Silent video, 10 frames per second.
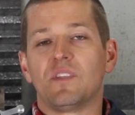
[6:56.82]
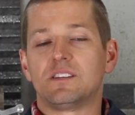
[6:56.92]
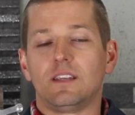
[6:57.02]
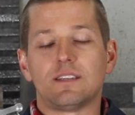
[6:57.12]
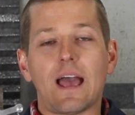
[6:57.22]

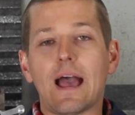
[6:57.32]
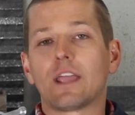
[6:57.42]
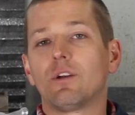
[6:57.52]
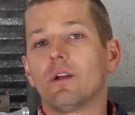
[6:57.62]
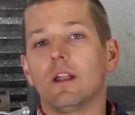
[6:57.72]
This thing's
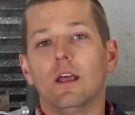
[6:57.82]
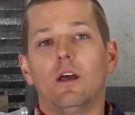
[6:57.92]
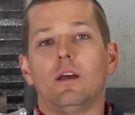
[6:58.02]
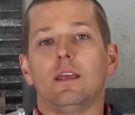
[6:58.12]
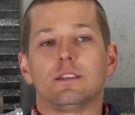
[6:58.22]
accurate.
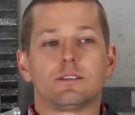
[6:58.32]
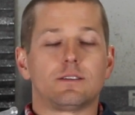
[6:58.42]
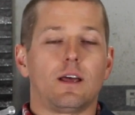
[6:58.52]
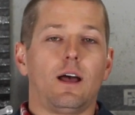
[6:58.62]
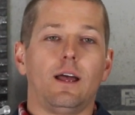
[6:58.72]

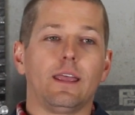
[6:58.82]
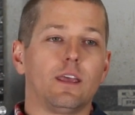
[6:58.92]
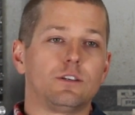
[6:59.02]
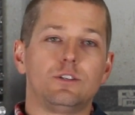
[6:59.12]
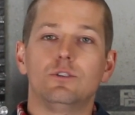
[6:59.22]
It's uh, it
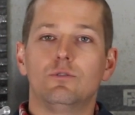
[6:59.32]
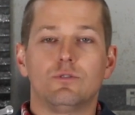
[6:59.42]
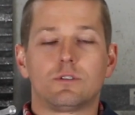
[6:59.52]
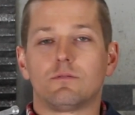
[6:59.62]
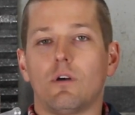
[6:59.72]
gets
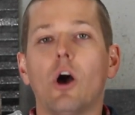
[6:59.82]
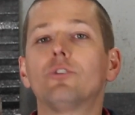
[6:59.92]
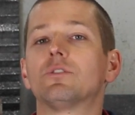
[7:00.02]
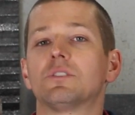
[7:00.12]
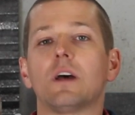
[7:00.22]
used
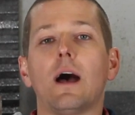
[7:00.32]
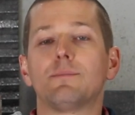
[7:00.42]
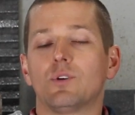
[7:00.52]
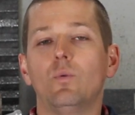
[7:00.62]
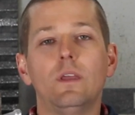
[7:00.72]
hundreds of
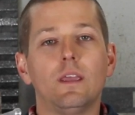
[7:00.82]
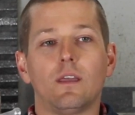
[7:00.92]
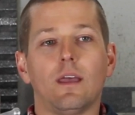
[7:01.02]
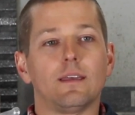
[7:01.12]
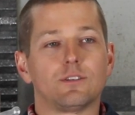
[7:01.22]
times a
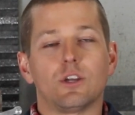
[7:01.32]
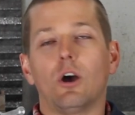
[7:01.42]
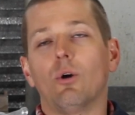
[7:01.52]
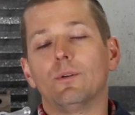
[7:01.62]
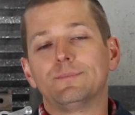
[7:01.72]
week,
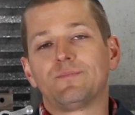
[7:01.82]
so